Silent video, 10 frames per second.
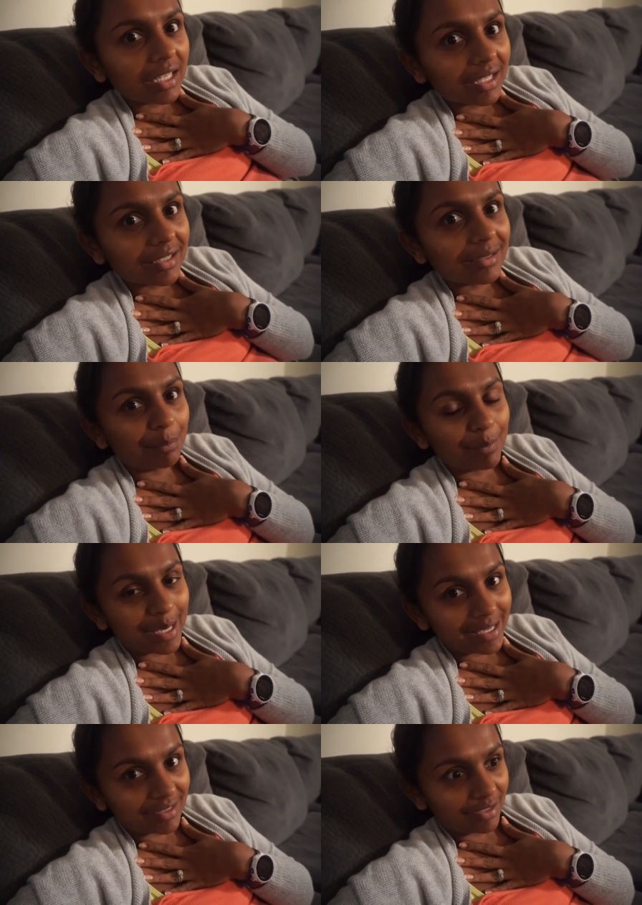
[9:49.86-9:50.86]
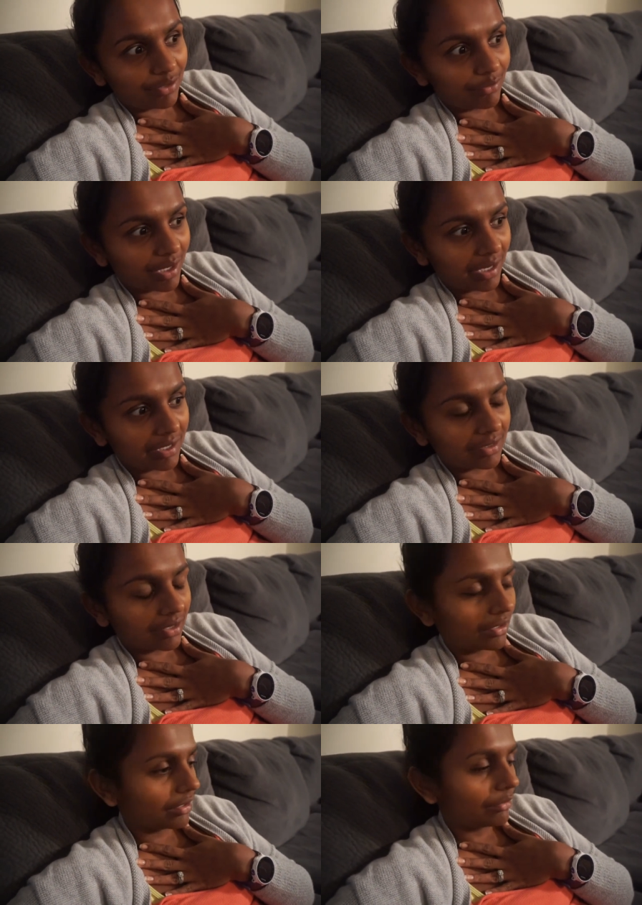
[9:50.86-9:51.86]
It is amazing, you guys.
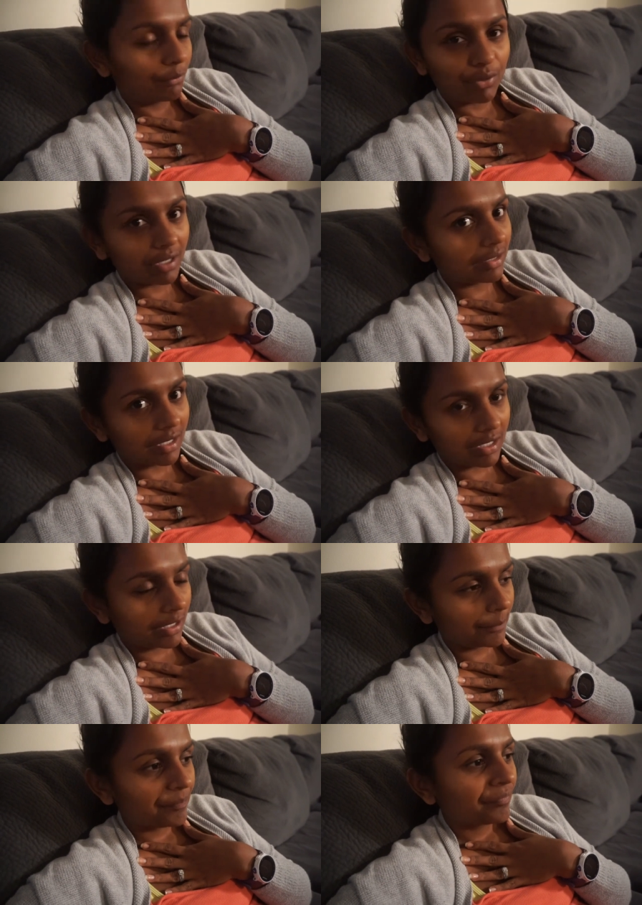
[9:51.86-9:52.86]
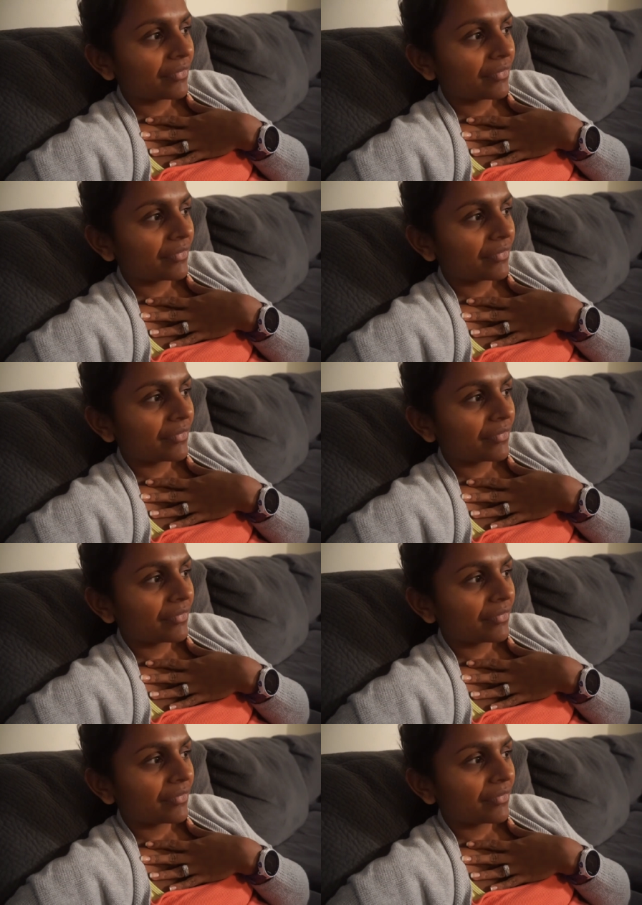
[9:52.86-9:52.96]
Oh, breathtaking.